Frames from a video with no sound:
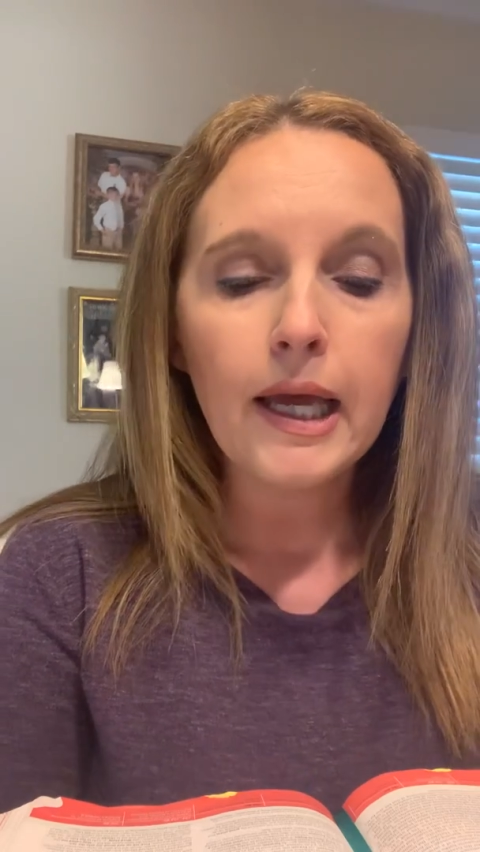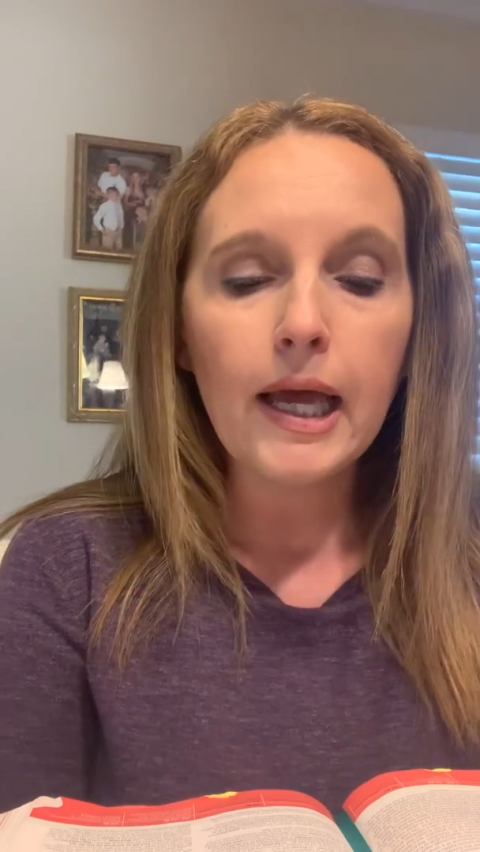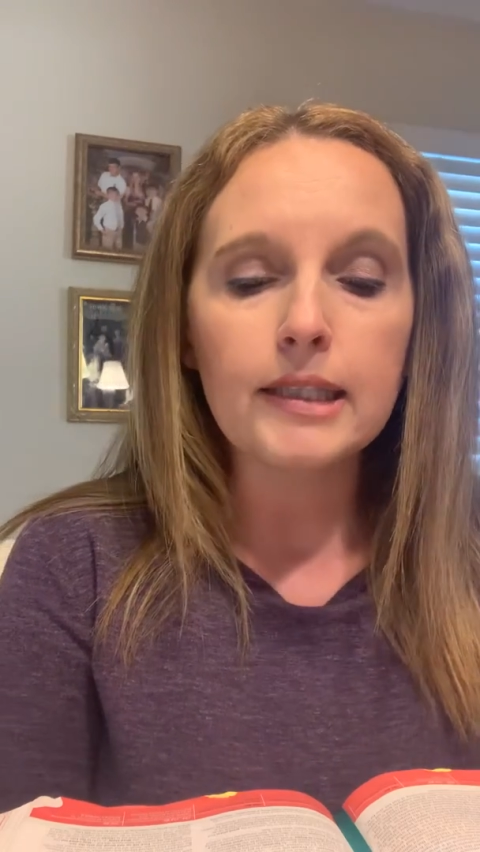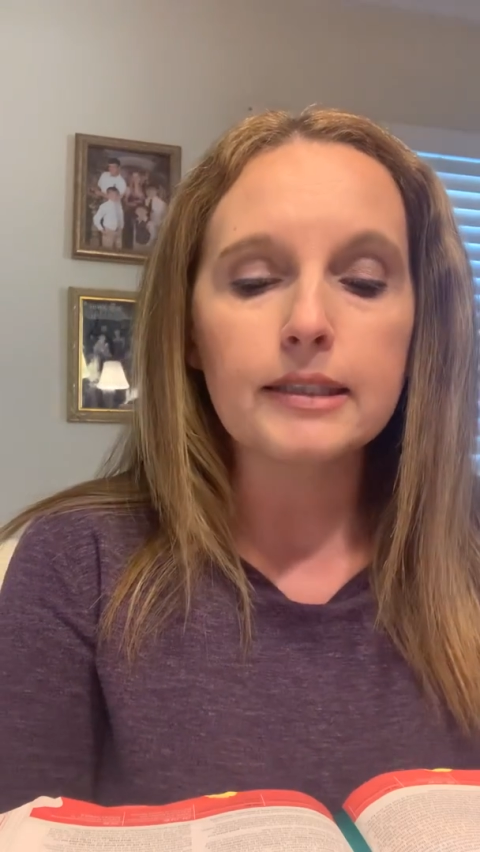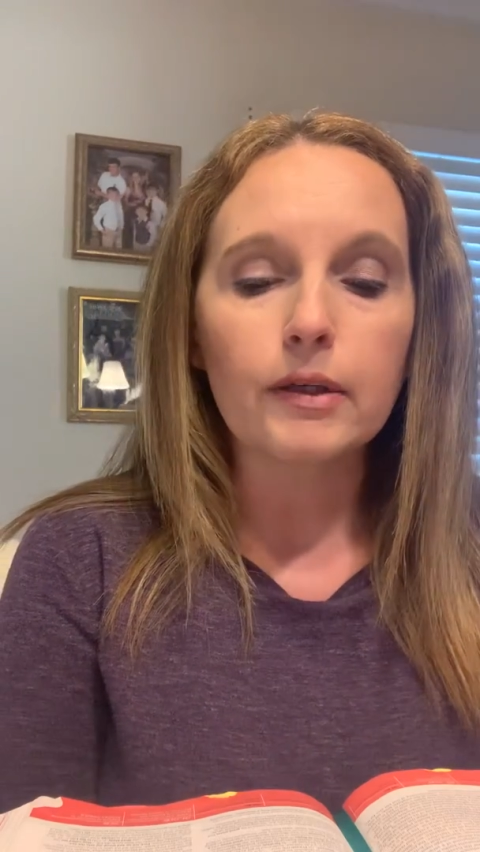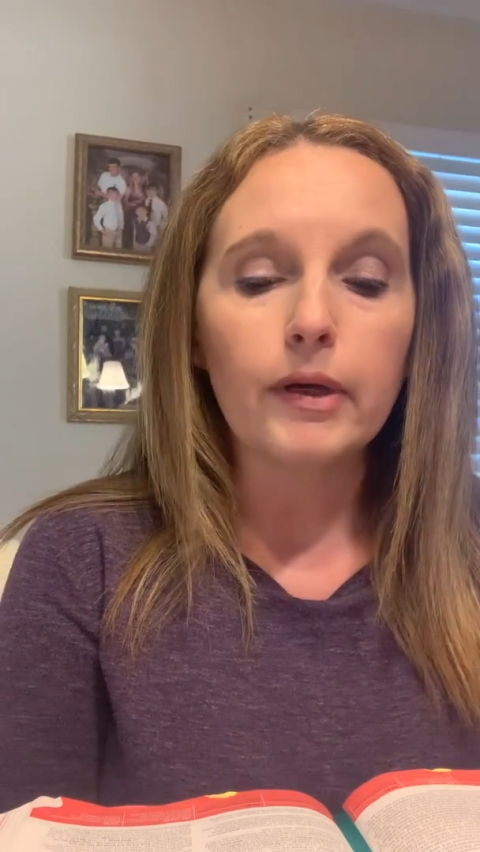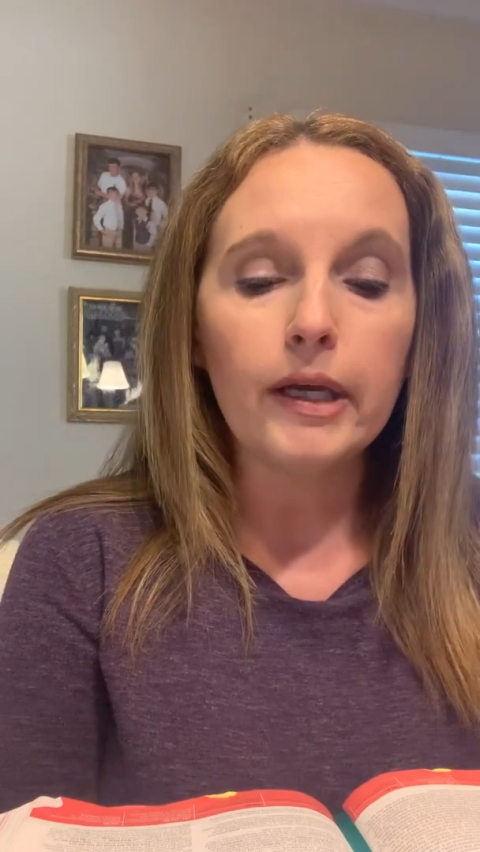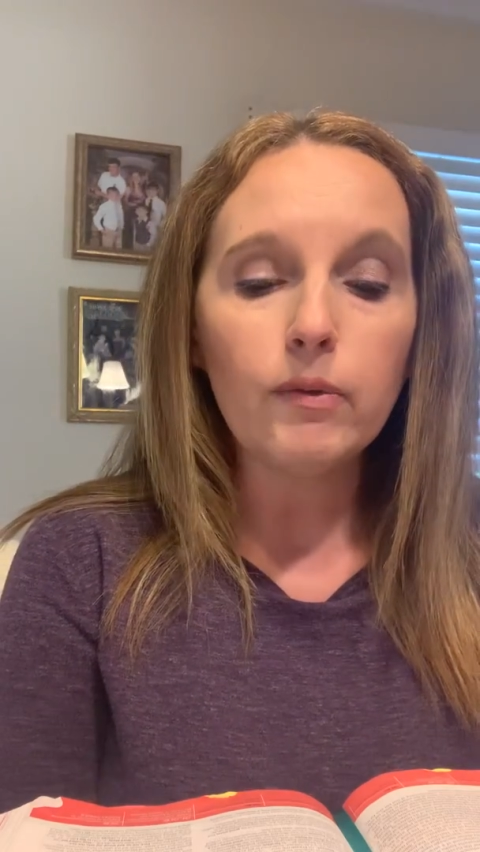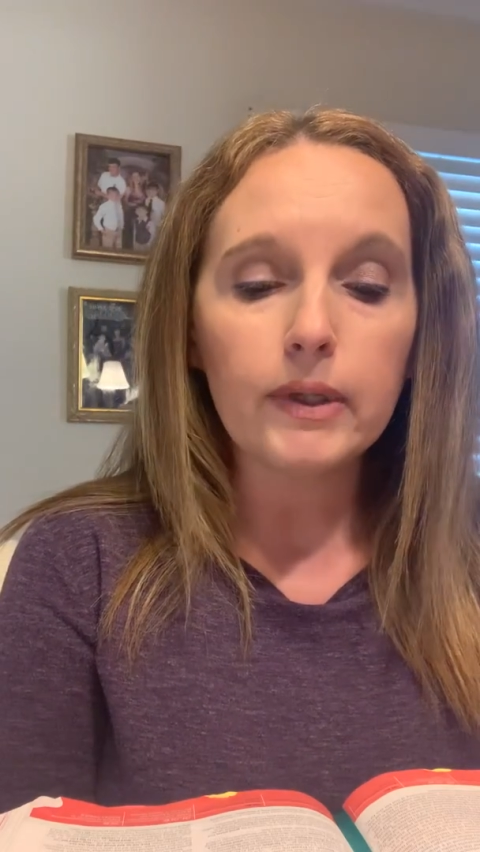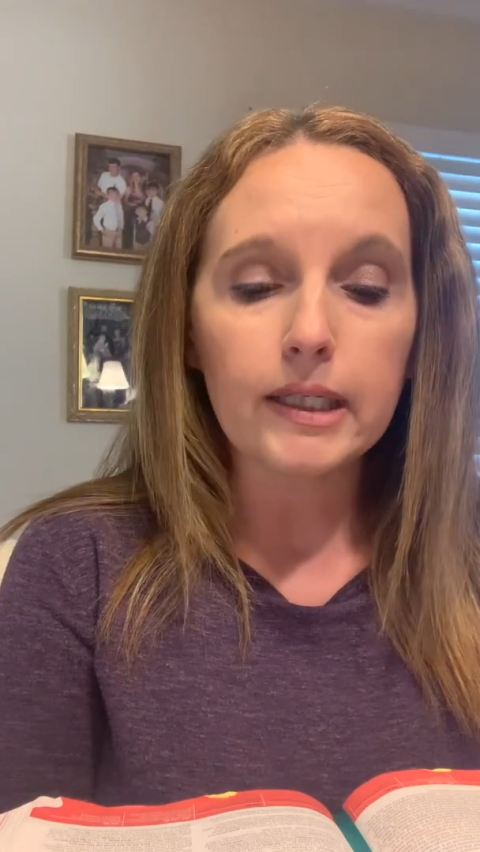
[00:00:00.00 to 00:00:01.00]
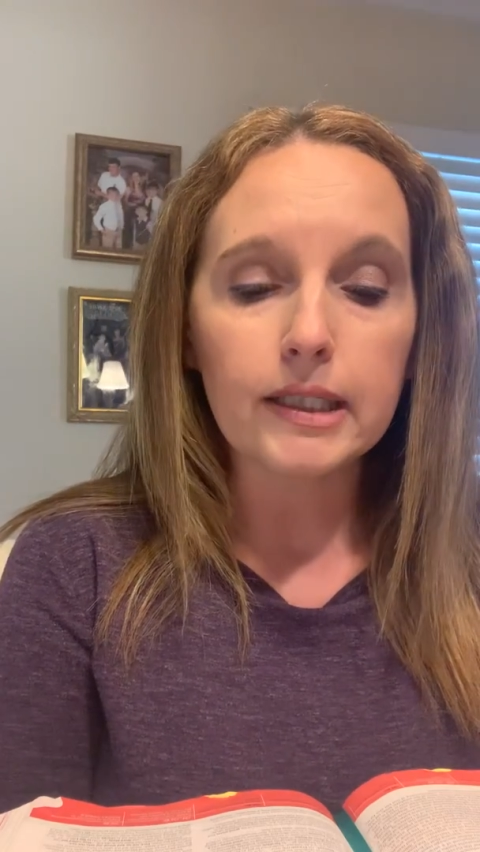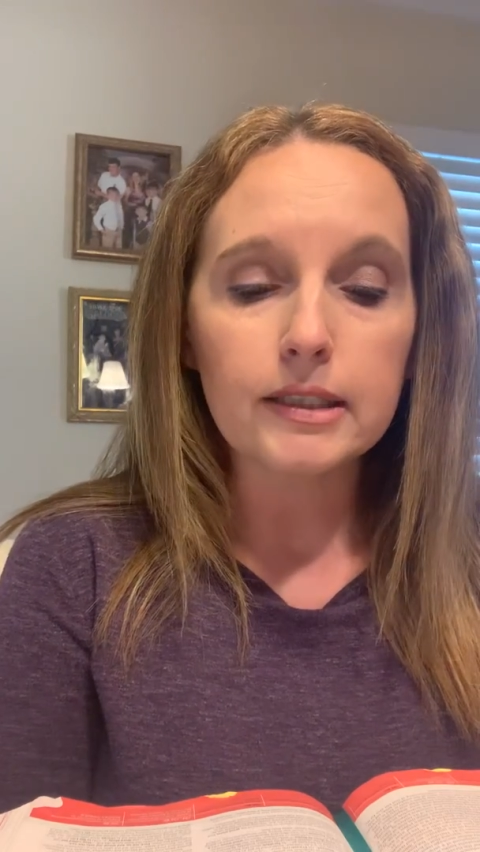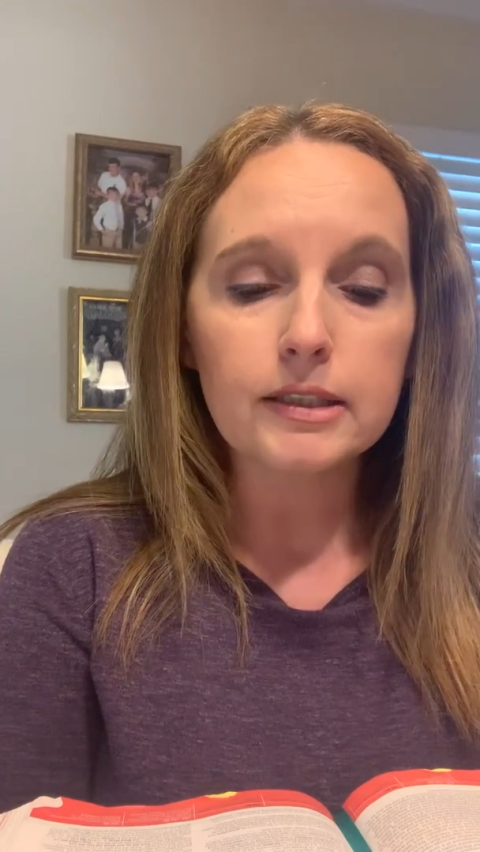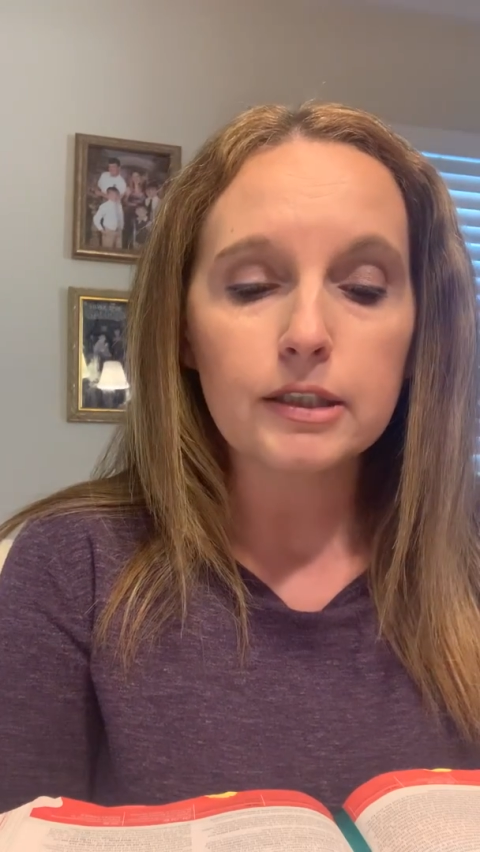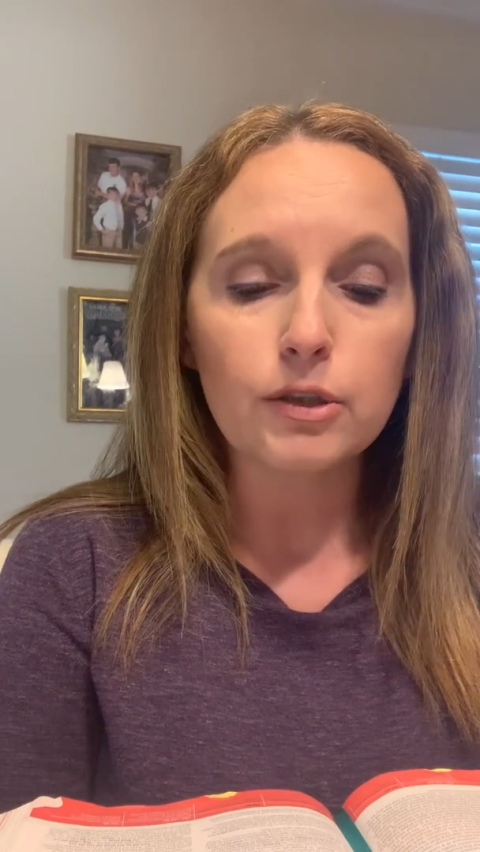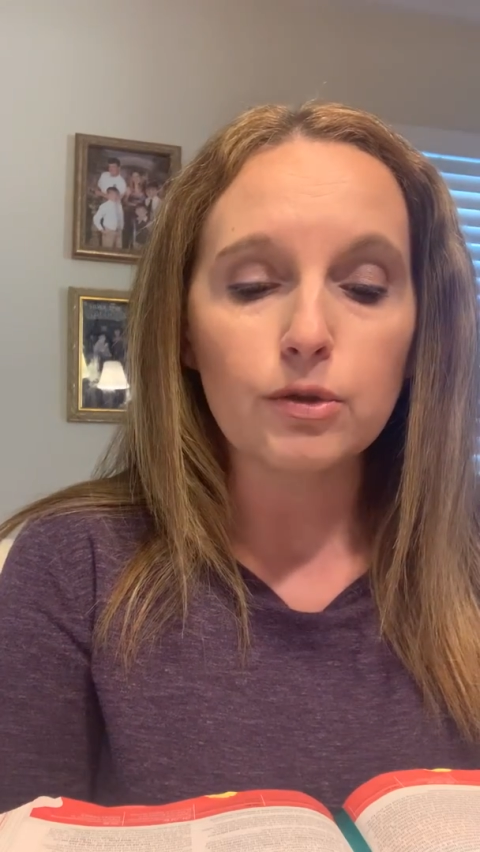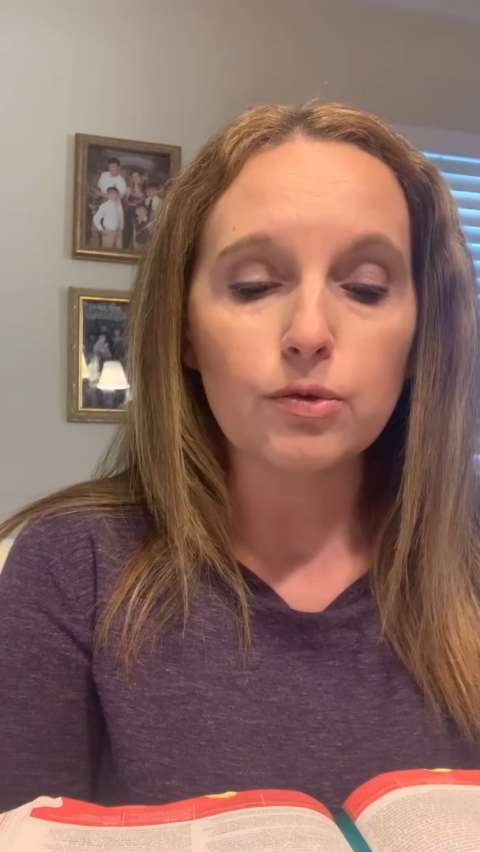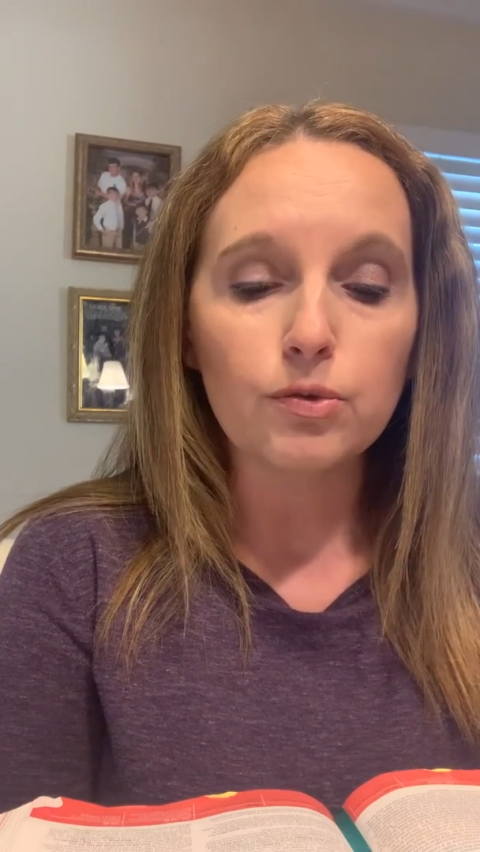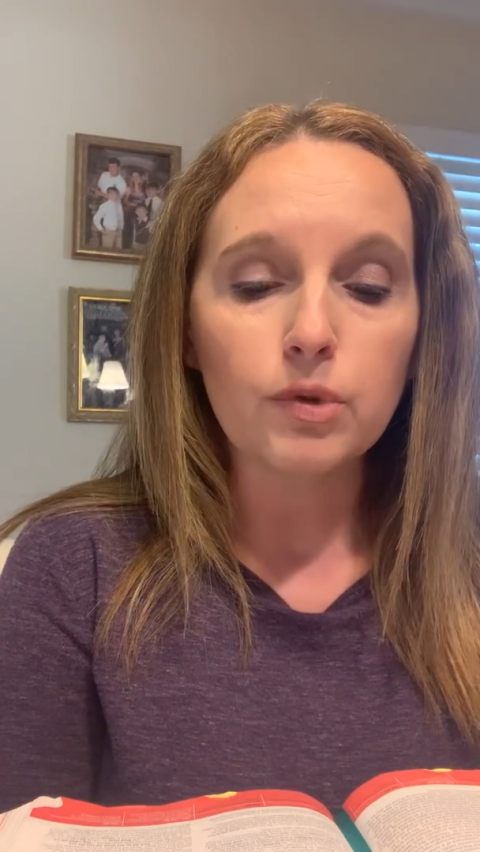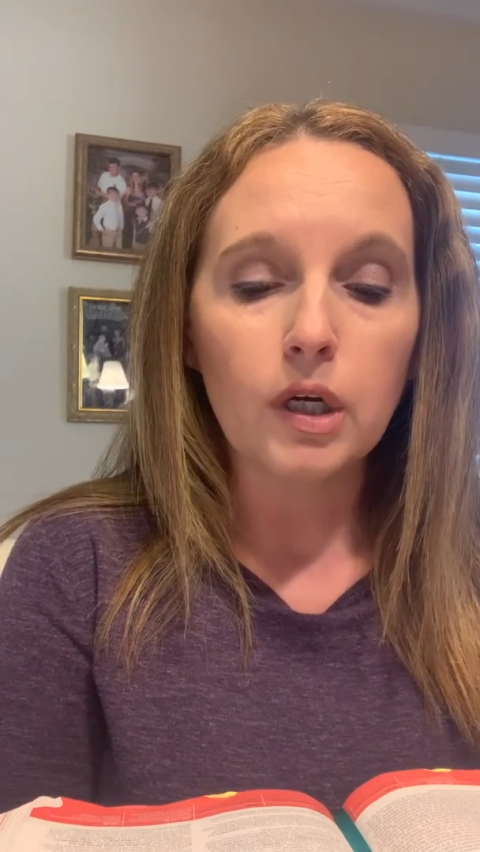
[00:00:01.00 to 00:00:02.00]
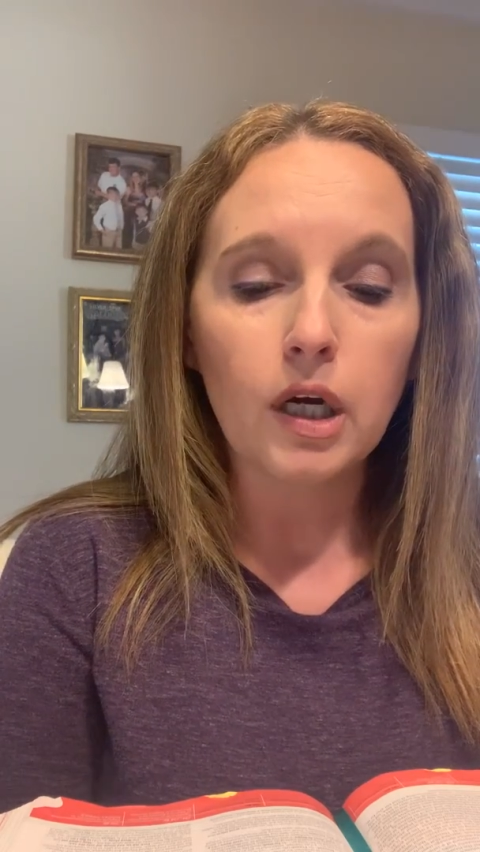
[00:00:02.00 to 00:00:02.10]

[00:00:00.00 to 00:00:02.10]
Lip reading: And so he went to